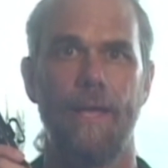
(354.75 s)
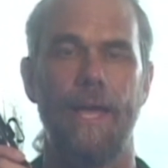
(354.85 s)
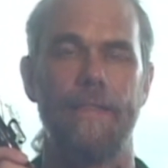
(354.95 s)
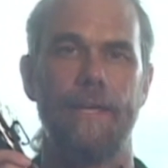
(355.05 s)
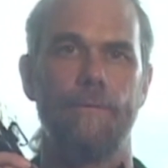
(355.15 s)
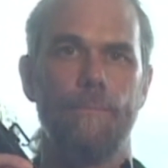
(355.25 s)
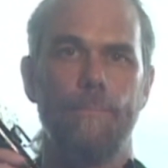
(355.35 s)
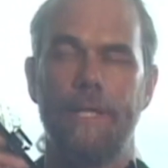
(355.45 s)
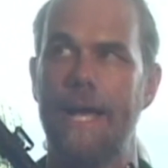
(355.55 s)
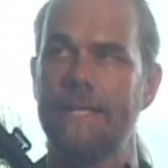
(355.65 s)
and that will
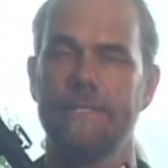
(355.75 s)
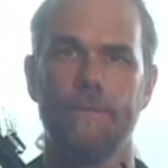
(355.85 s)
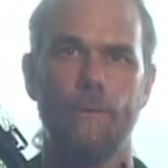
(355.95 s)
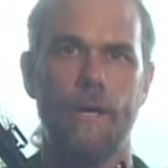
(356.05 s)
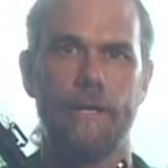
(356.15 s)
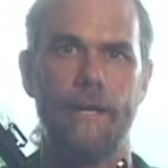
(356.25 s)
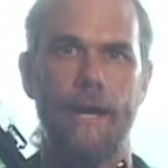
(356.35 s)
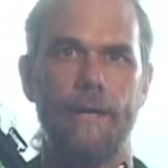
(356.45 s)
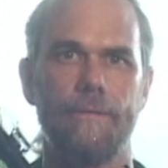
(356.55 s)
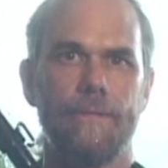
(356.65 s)
blast the water
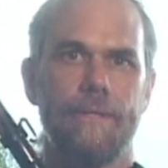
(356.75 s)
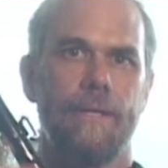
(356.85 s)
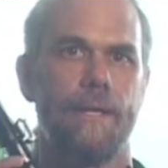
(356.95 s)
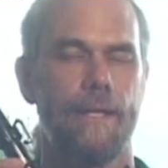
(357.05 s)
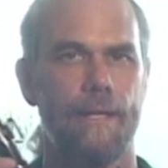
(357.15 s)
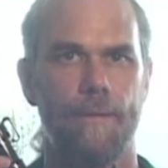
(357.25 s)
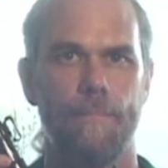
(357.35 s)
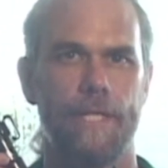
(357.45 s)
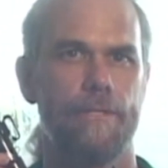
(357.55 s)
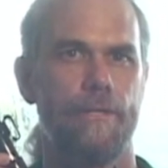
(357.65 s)
out.
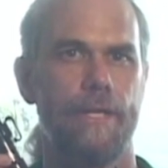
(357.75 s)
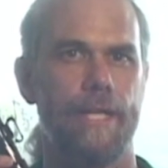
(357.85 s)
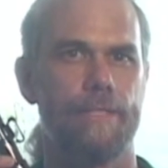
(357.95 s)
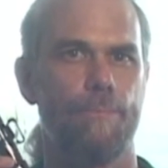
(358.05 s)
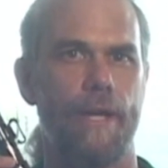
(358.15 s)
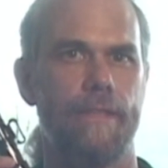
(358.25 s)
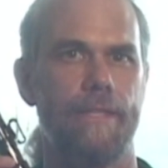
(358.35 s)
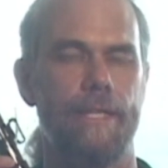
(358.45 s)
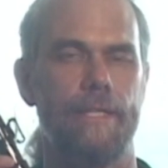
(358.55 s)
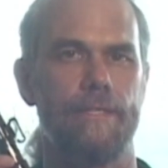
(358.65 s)
Make sure your next breath
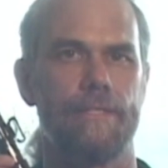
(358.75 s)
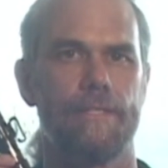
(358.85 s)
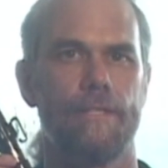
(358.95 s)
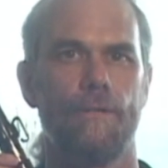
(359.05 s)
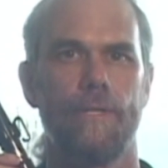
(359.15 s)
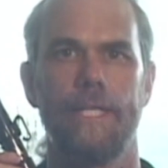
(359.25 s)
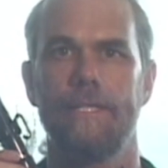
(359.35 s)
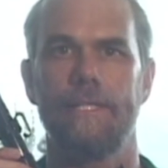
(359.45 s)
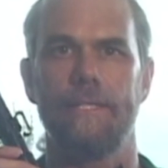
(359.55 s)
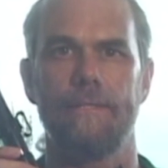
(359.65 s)
is slow and
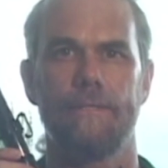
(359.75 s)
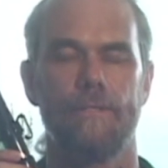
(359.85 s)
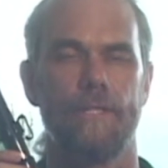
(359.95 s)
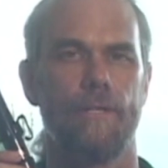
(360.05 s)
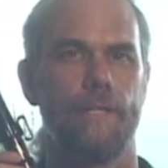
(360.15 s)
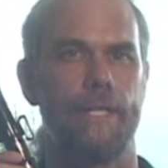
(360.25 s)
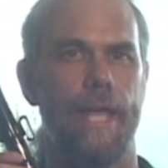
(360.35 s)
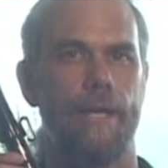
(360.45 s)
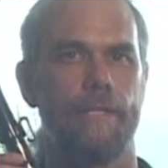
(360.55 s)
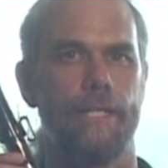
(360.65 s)
easy so you don't
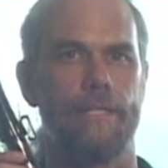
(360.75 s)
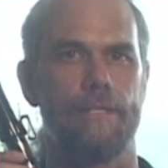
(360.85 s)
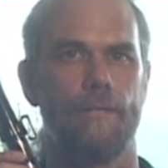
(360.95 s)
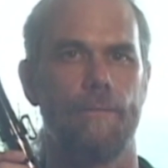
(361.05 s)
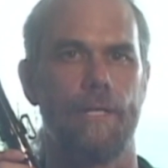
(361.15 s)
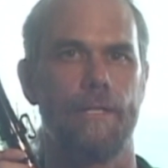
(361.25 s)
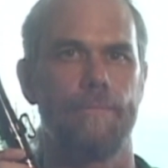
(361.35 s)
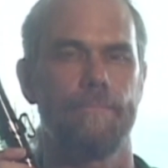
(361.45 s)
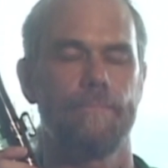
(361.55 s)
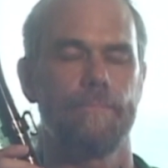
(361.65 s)
inhale any salt water.
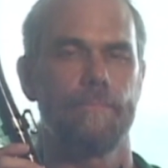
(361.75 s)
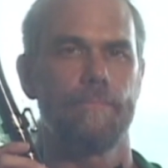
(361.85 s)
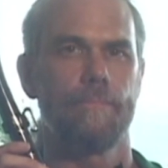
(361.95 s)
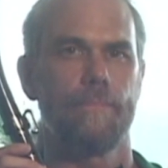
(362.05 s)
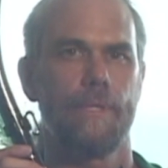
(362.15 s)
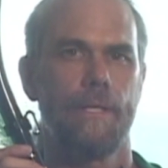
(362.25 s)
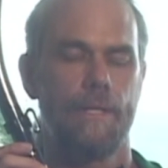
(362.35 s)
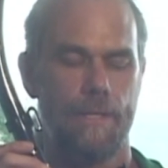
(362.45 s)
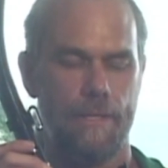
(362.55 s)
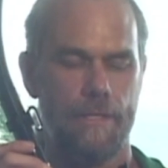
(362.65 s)

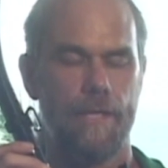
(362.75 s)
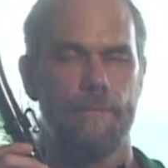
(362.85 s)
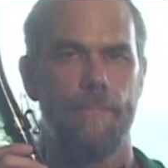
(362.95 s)
The other